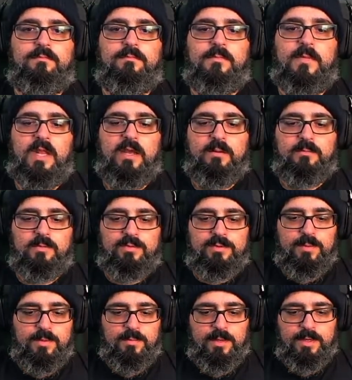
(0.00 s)
Yeah, I'm losing
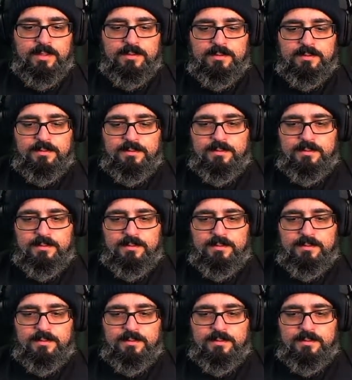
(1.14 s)
my mind.